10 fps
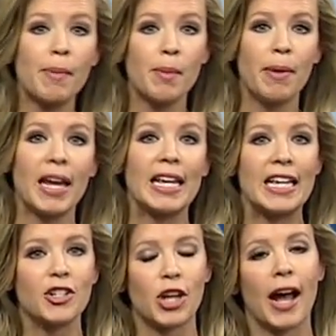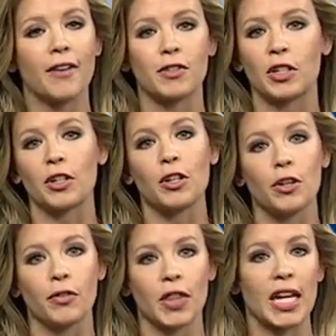a bit each afternoon
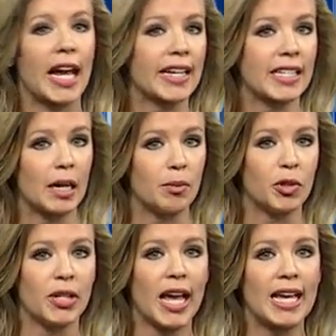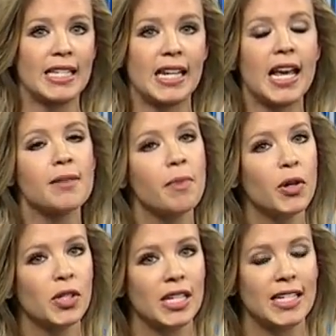over the next couple days is staying
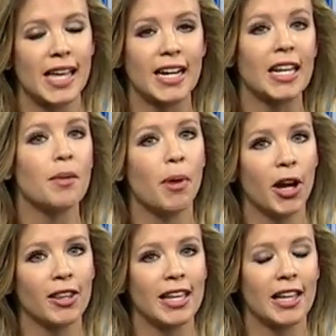mostly sunny to partly